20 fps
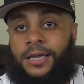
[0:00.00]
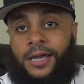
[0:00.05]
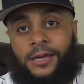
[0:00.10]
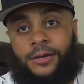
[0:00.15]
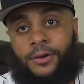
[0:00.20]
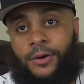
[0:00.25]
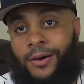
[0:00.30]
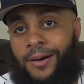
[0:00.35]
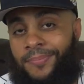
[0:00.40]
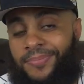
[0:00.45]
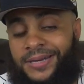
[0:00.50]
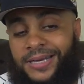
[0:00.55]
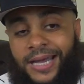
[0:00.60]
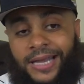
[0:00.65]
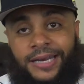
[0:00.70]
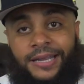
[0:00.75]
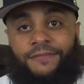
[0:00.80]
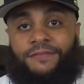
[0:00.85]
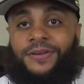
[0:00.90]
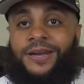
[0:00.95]
Y'all know I've been
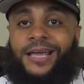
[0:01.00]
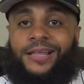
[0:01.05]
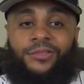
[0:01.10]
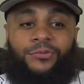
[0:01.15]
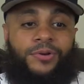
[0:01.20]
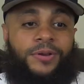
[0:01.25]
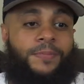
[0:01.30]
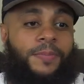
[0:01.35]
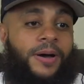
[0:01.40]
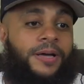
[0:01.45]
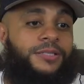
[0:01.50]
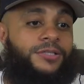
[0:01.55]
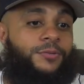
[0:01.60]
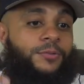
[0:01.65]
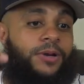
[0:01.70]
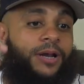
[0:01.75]
down there for like three months or